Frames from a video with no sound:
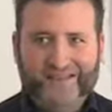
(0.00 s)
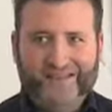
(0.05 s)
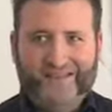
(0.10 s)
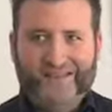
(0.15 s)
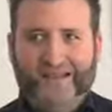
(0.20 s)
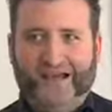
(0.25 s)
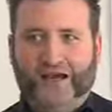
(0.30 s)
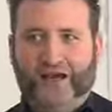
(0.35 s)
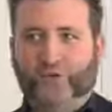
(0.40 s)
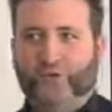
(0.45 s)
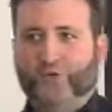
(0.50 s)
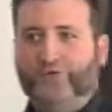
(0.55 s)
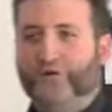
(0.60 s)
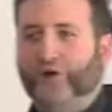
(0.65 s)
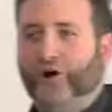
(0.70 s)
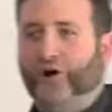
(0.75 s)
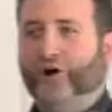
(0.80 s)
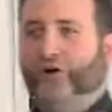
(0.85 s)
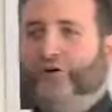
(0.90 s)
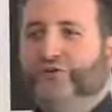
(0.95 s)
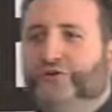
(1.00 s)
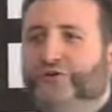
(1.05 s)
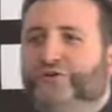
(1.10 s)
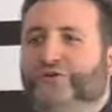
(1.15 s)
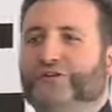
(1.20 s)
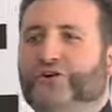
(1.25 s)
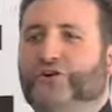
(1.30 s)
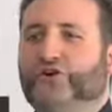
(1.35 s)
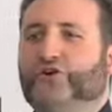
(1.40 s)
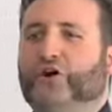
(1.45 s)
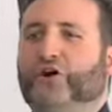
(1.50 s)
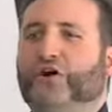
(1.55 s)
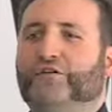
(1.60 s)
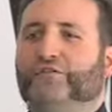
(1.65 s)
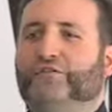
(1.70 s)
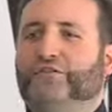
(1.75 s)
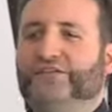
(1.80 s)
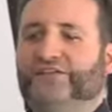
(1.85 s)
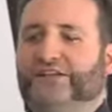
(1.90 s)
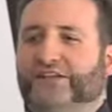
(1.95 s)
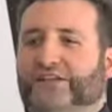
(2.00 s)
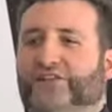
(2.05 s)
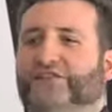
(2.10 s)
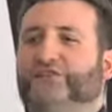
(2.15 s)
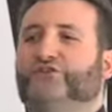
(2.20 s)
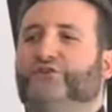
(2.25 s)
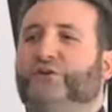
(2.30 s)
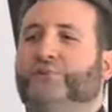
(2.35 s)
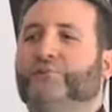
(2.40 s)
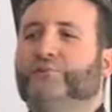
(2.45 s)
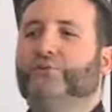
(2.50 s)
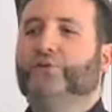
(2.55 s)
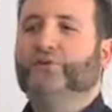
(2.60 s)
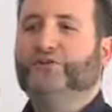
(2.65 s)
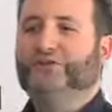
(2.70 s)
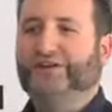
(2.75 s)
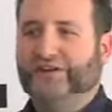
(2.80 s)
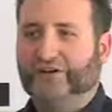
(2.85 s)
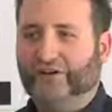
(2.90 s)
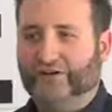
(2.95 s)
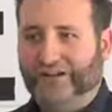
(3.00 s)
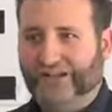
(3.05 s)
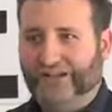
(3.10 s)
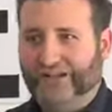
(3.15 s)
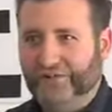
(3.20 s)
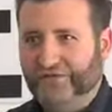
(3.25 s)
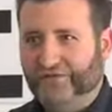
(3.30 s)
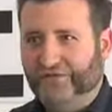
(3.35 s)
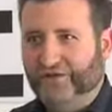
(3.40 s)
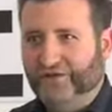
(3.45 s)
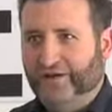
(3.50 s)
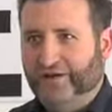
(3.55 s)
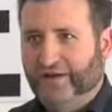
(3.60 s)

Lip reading: Now, we've all used video conferencing at some point in our life.